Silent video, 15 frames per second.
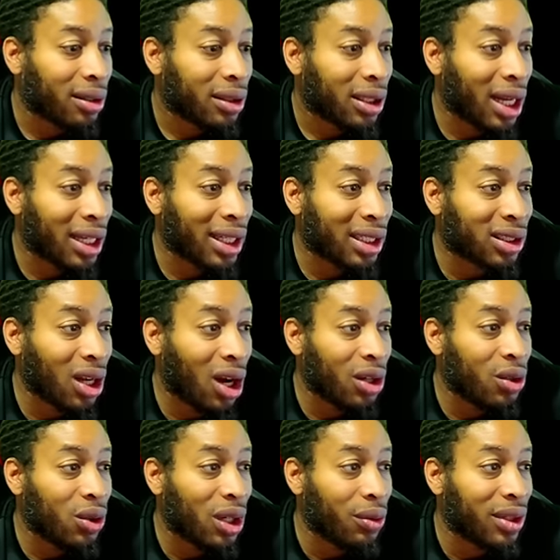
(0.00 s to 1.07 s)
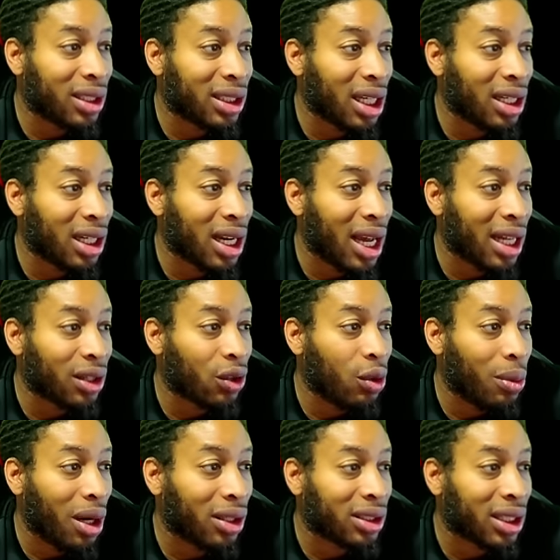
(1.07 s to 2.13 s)
Like, that's all you get with the seventy-nine three
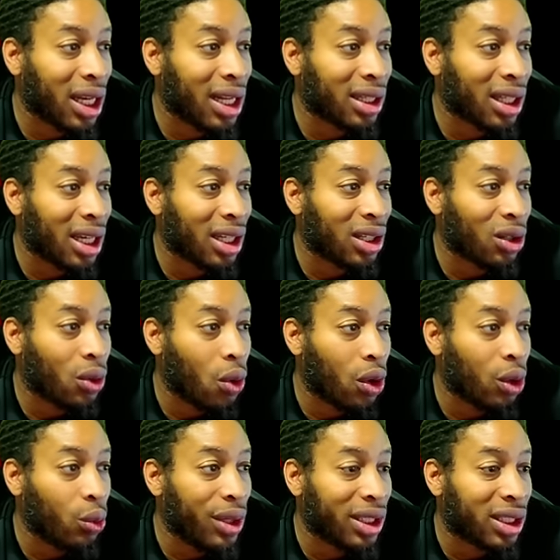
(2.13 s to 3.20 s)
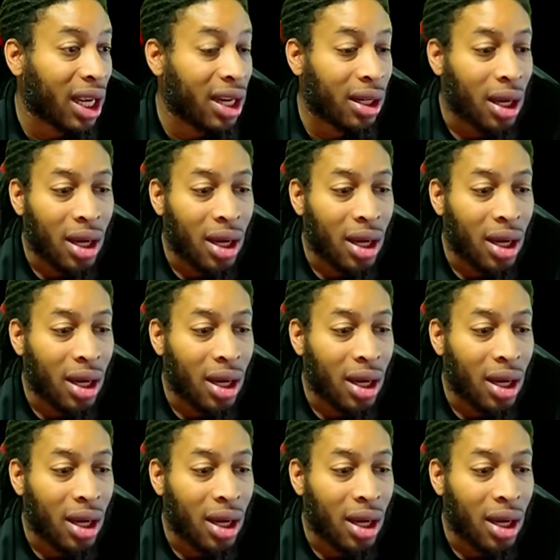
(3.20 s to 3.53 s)
ball. Same thing in the corner with take.